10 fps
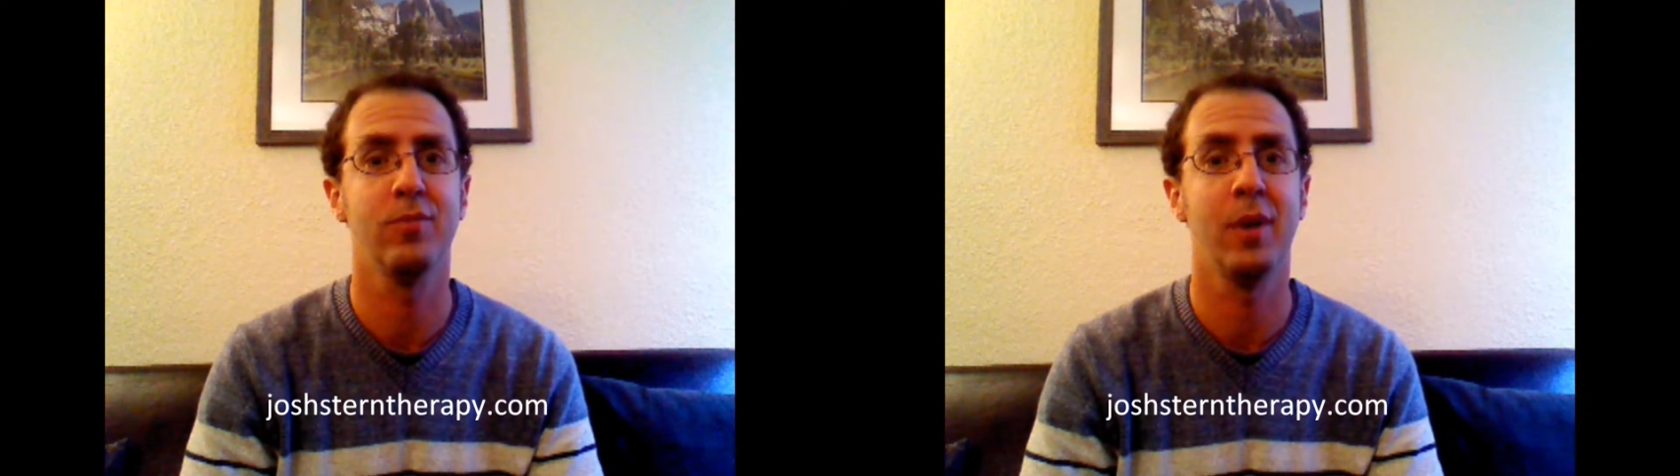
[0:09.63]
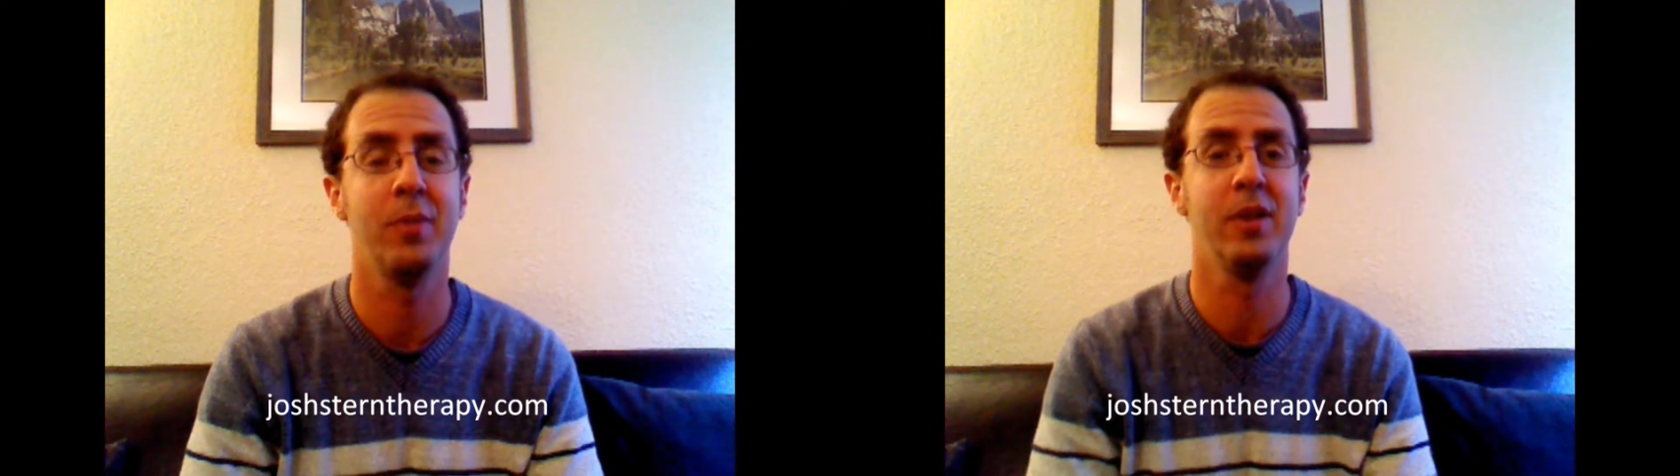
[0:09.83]

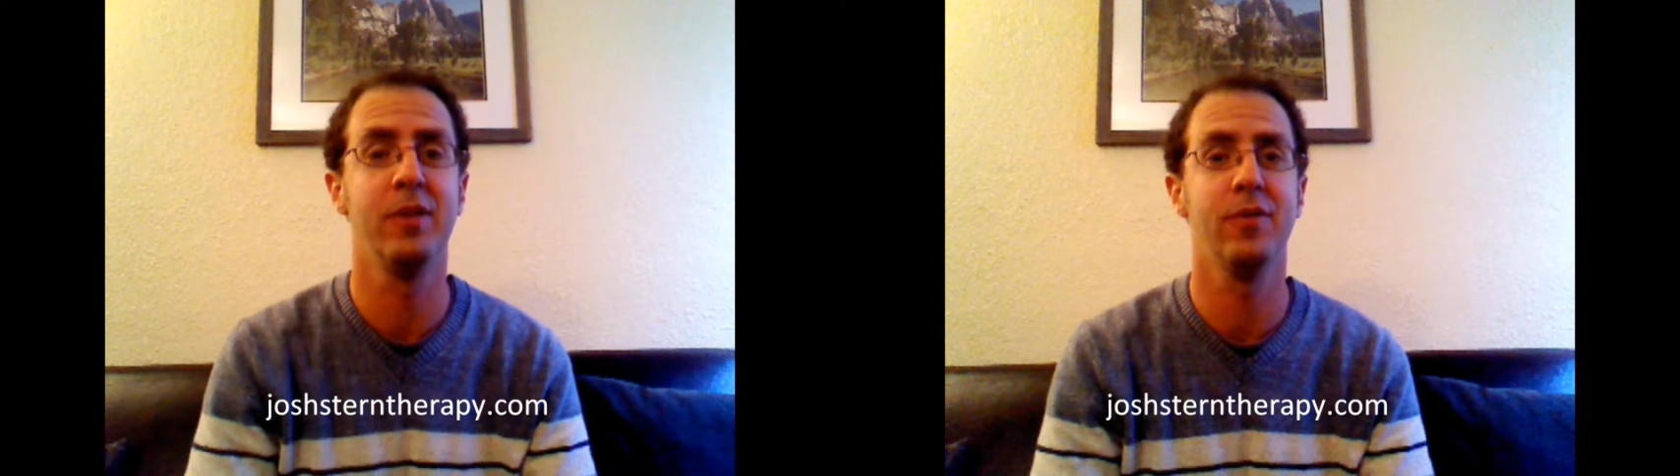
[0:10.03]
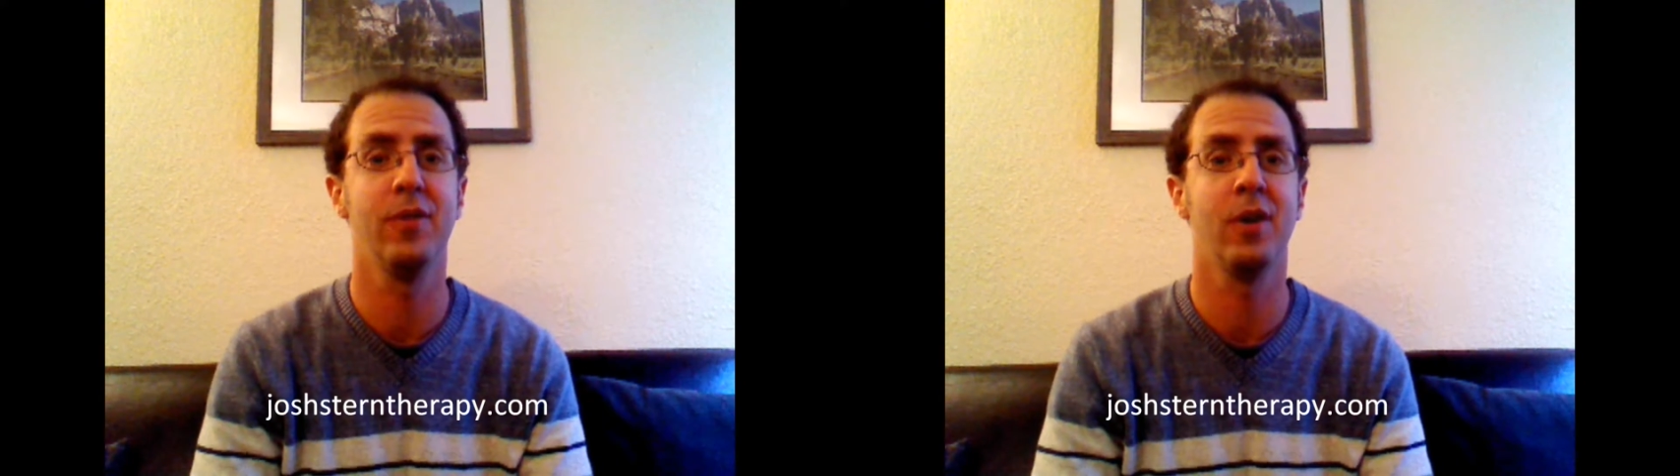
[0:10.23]
my
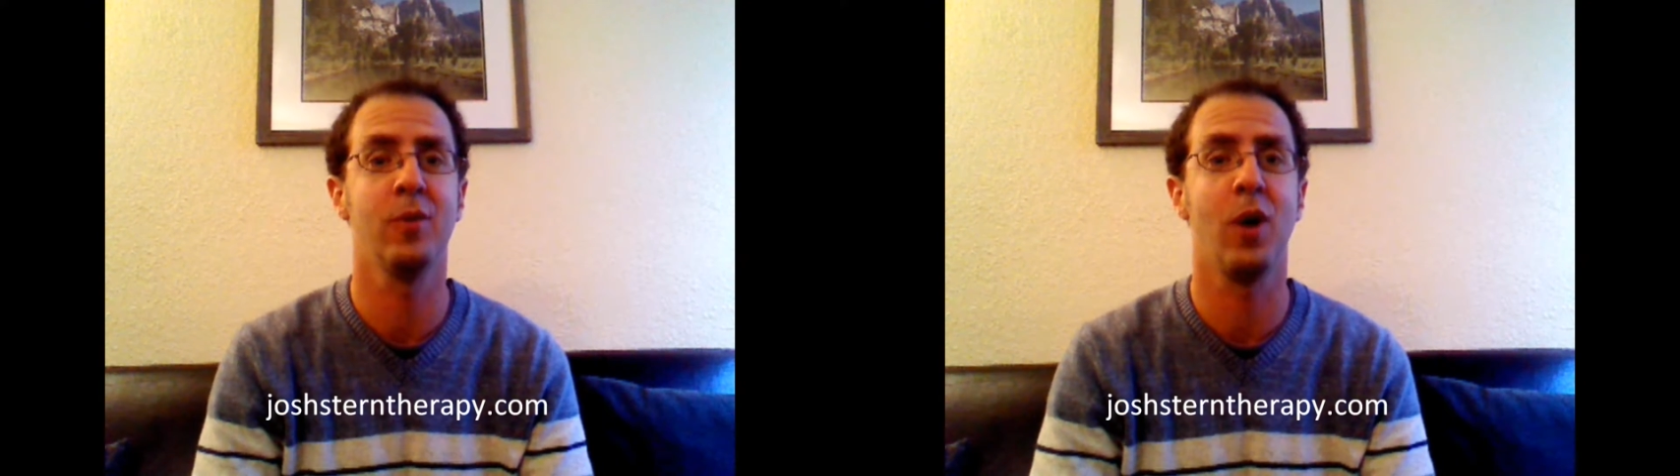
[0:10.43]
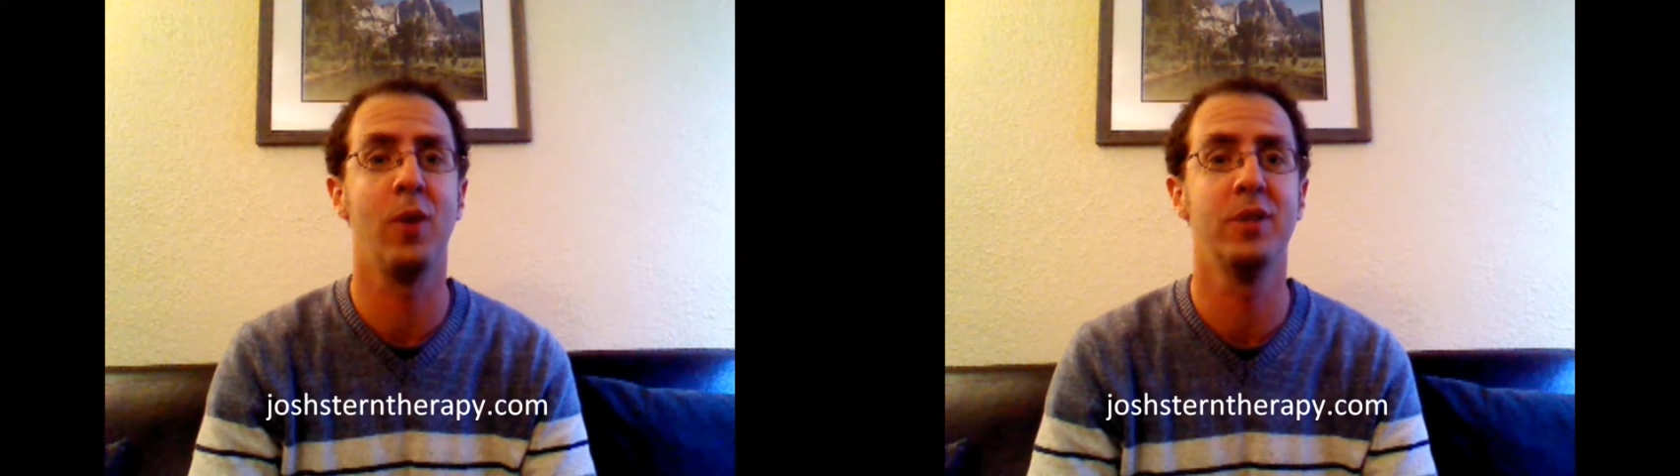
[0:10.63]
belief
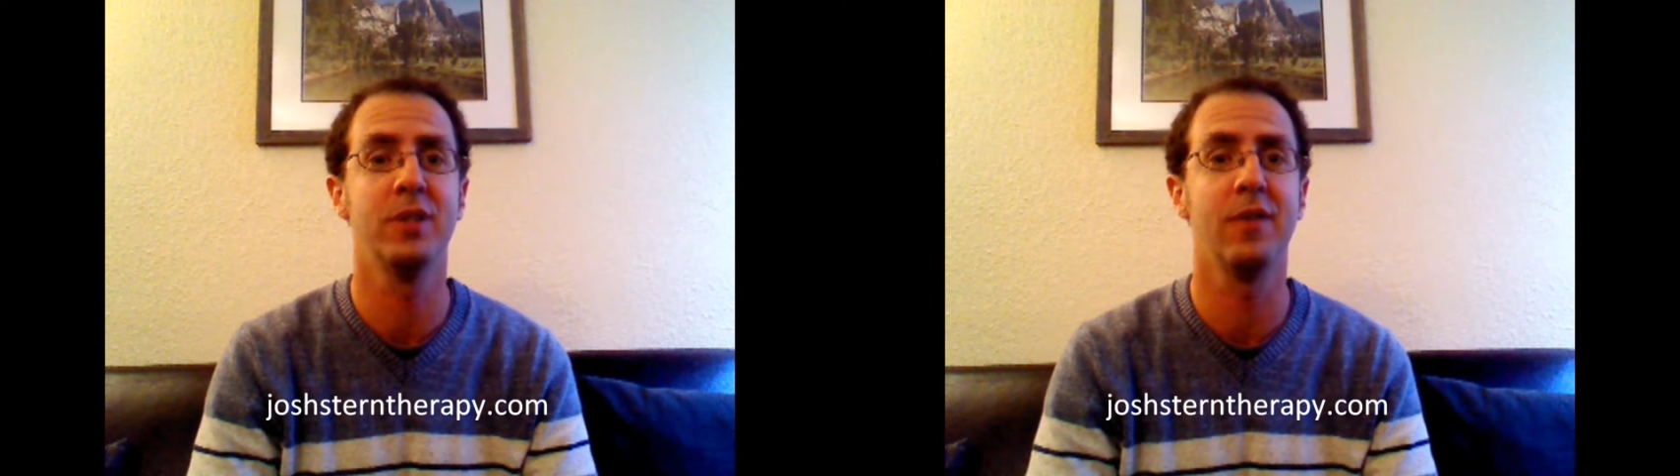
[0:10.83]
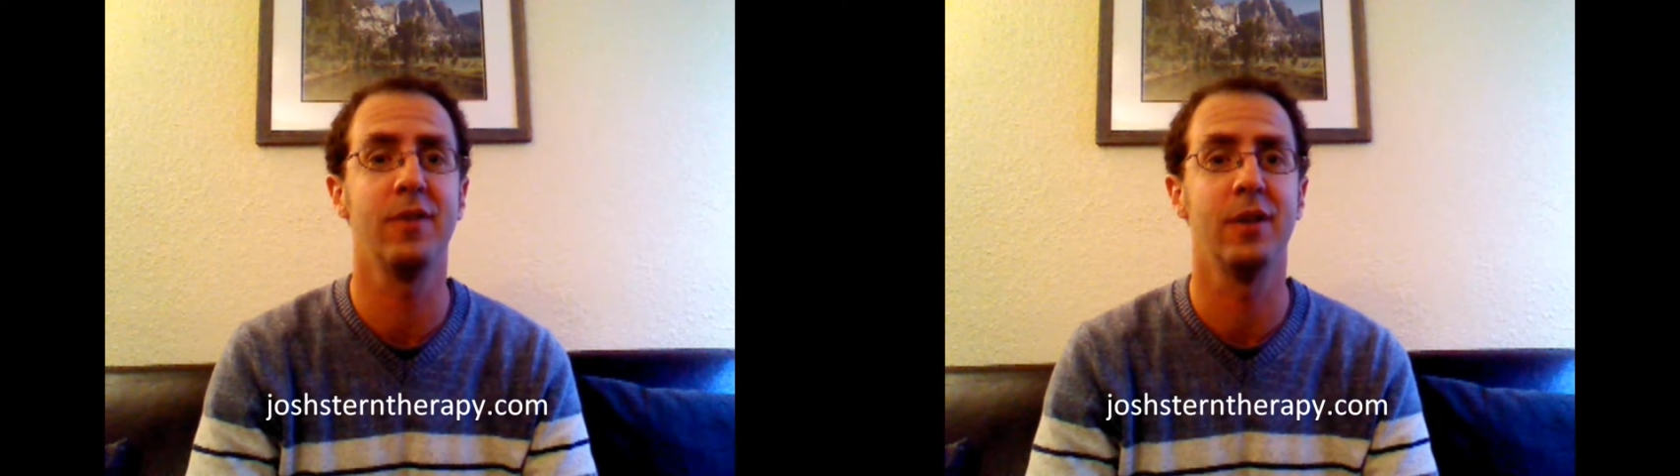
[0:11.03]
on why we
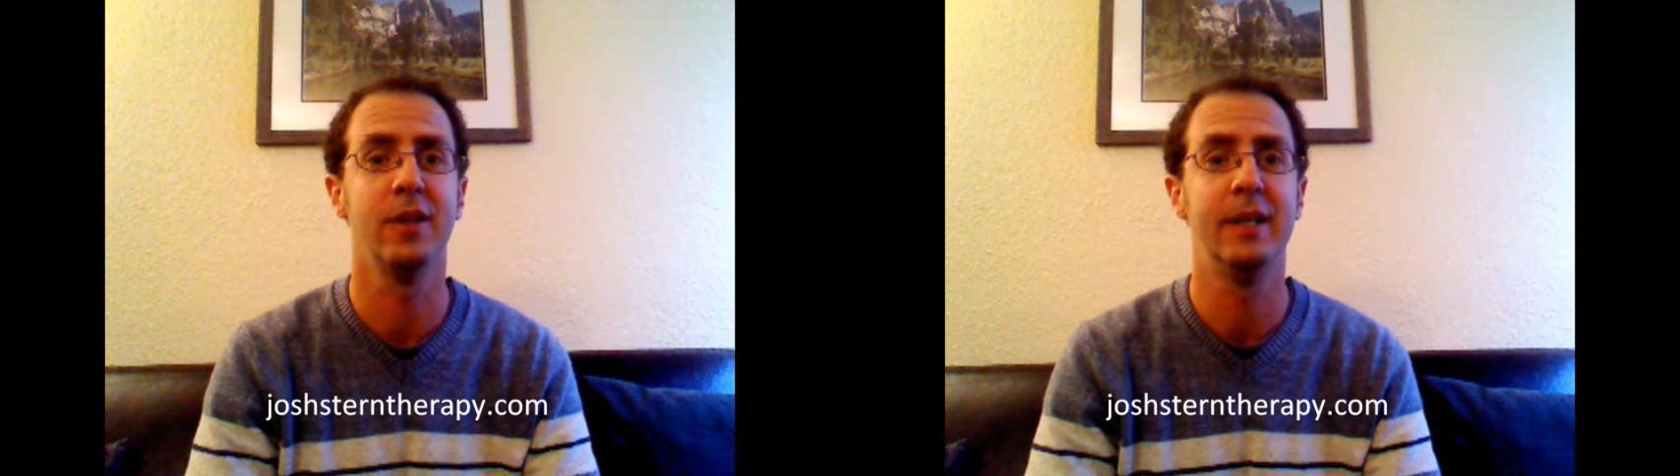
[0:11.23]
suffer.